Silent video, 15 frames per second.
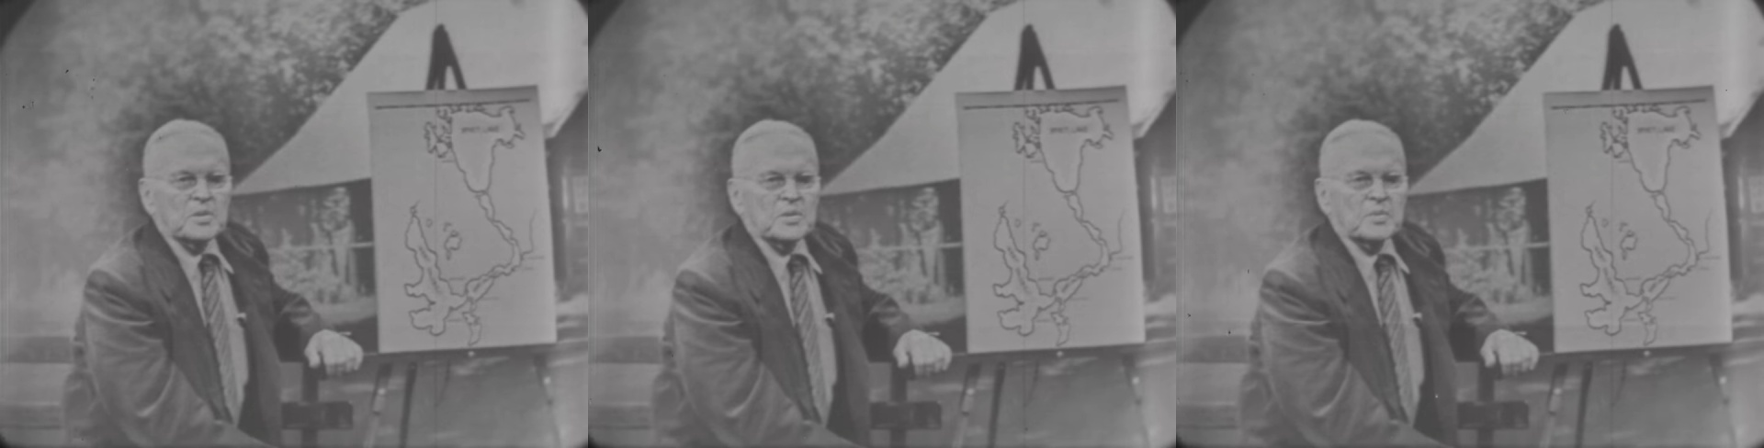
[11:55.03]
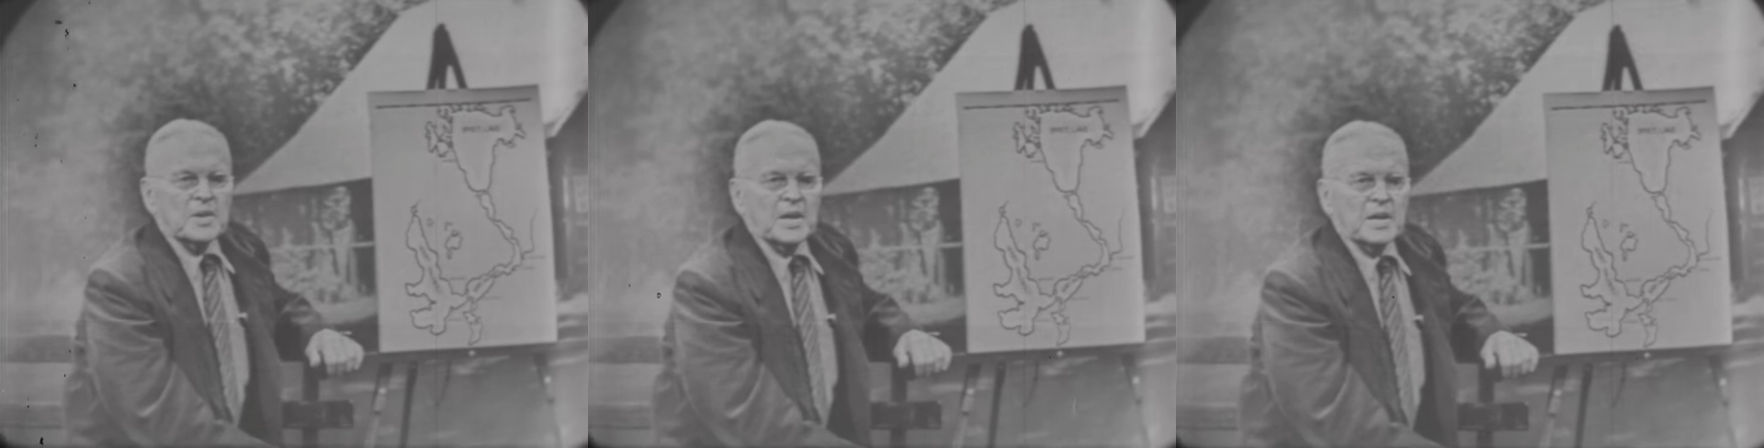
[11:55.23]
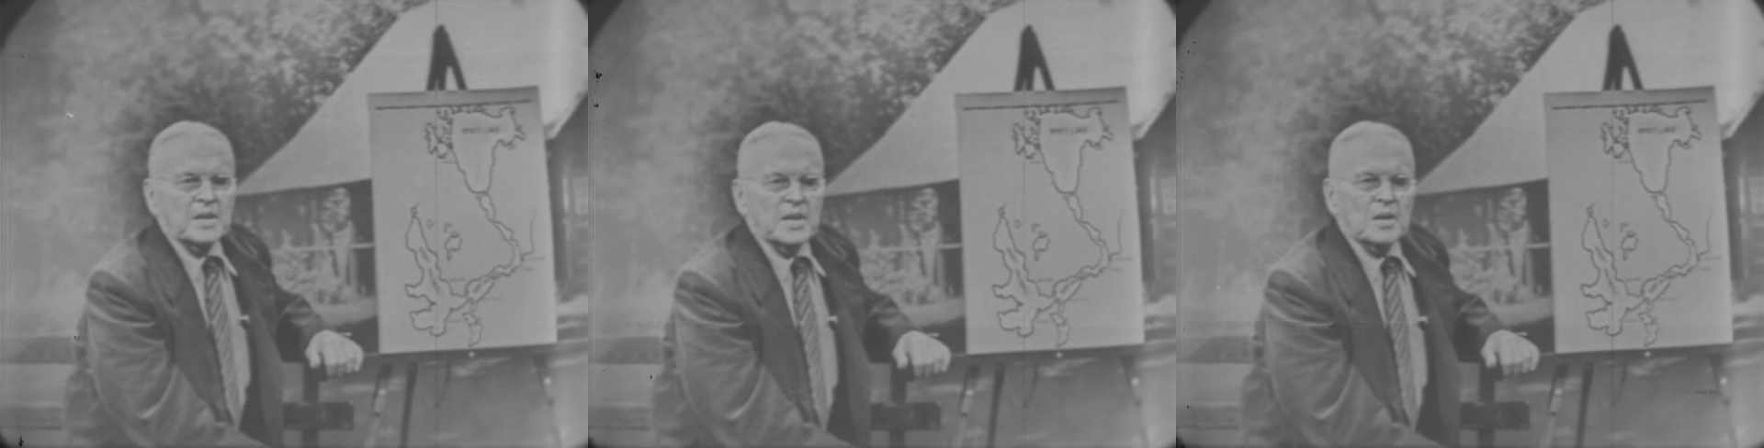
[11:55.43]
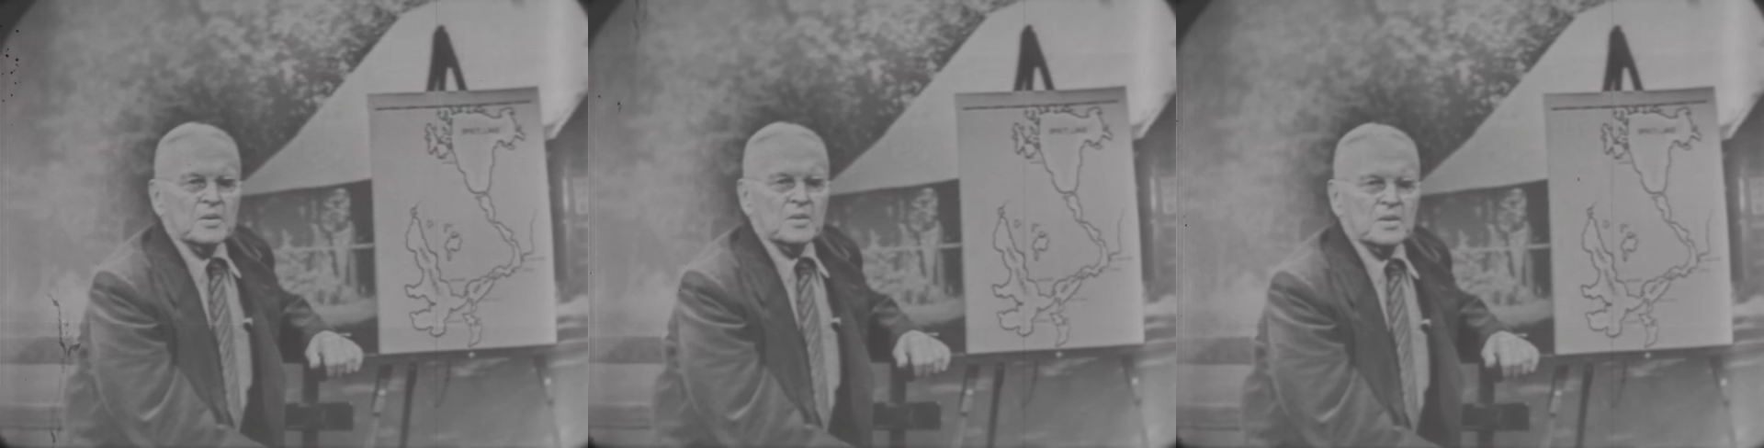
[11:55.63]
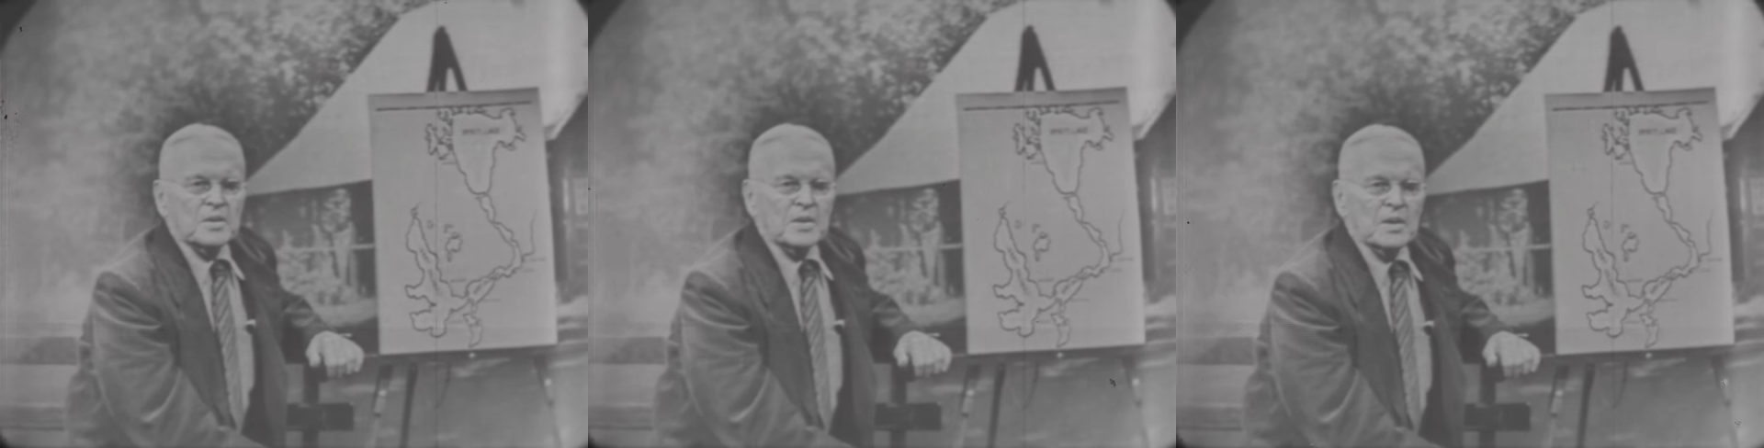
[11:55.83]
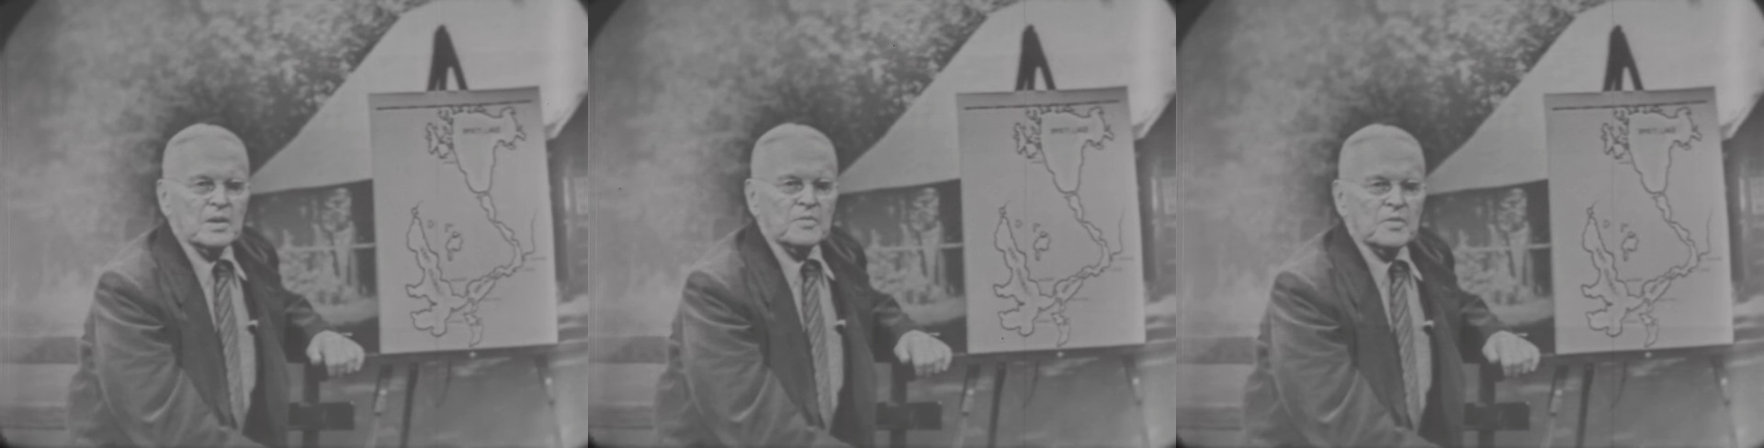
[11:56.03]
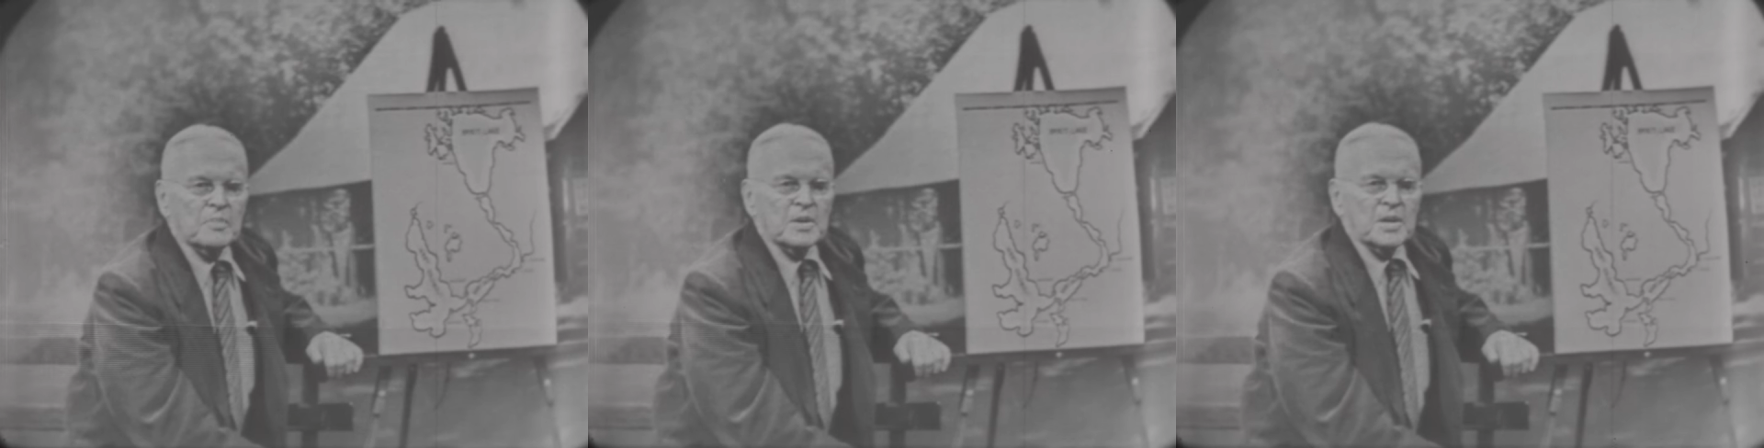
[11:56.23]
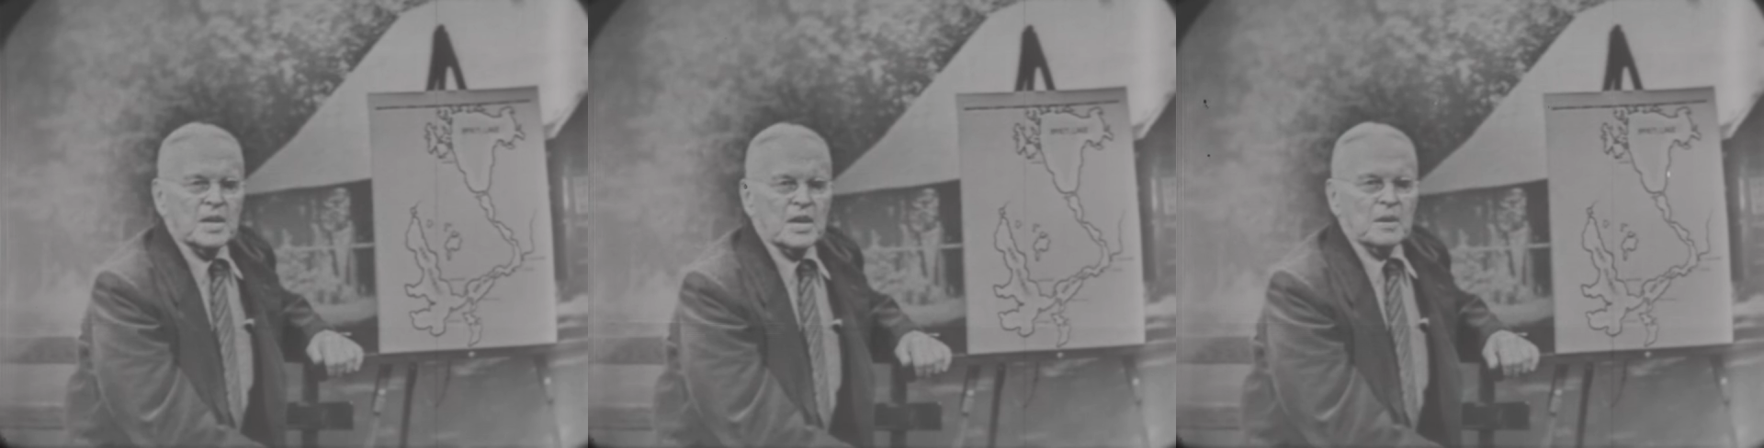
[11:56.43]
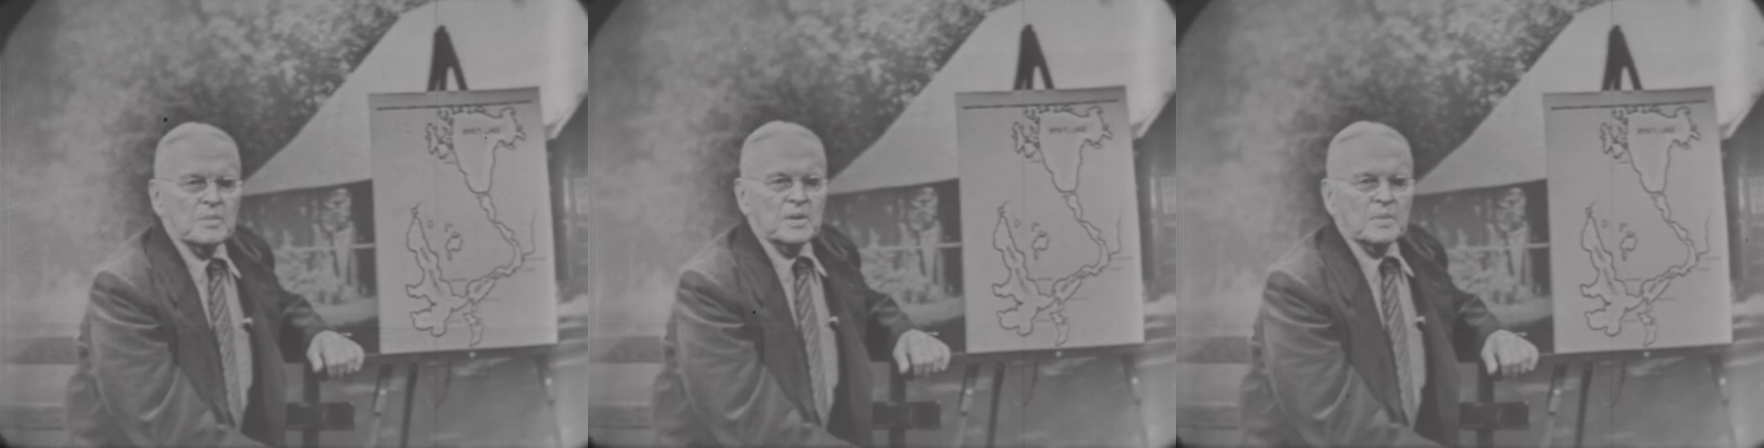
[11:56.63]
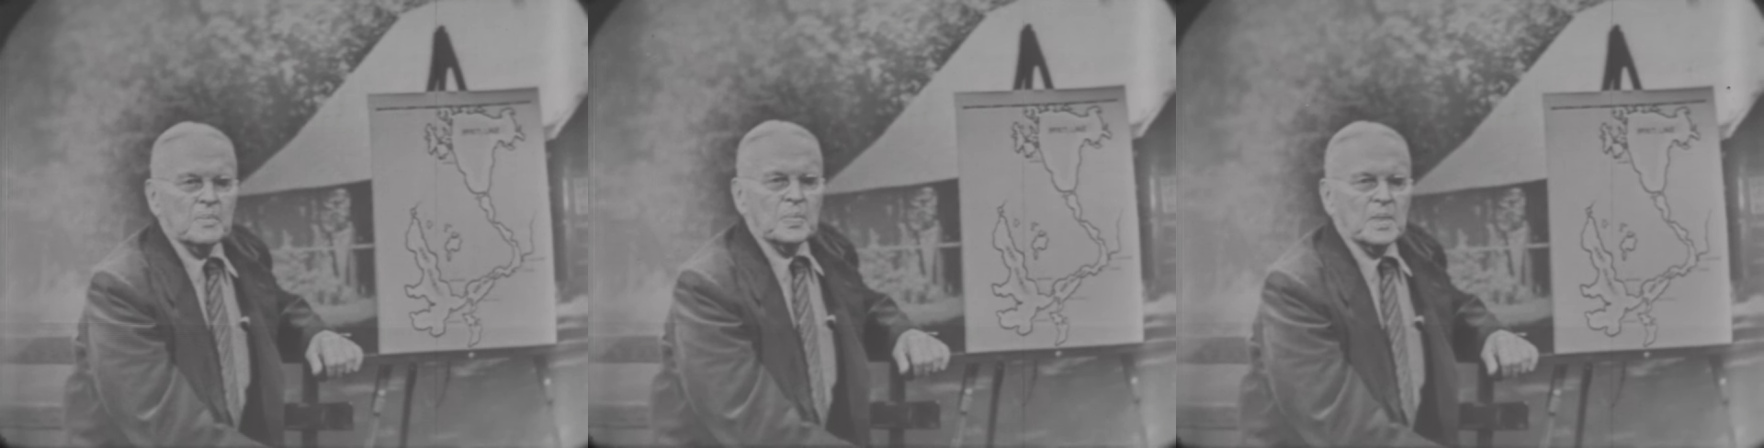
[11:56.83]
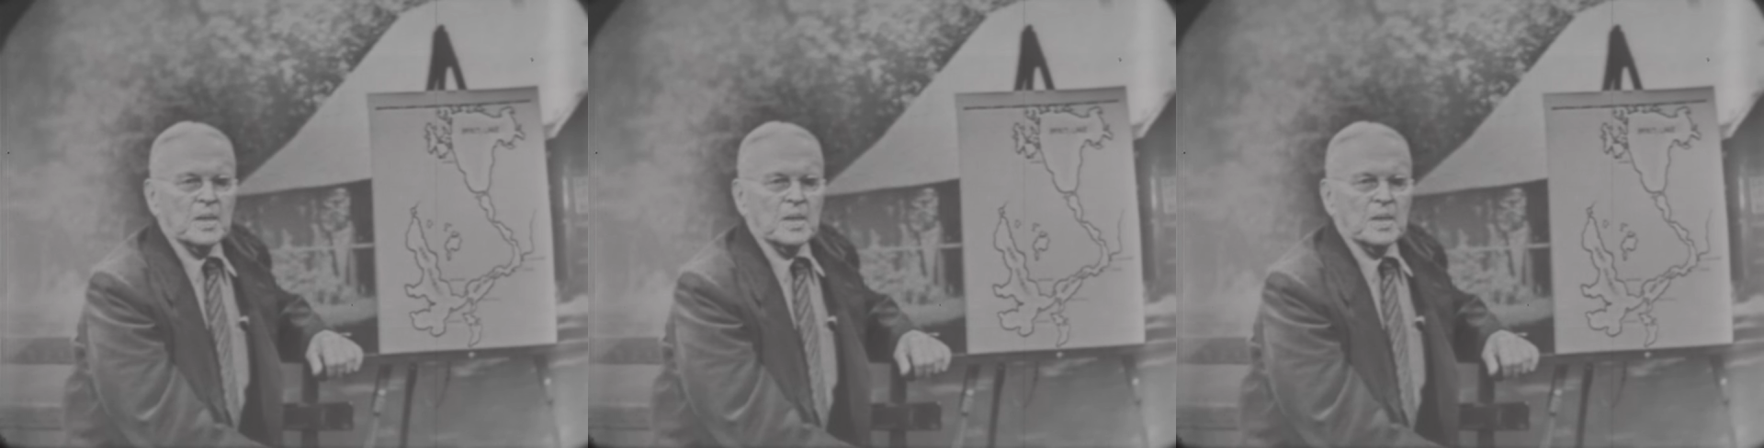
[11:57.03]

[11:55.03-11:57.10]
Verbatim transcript: were dragged out uh, from the cabin,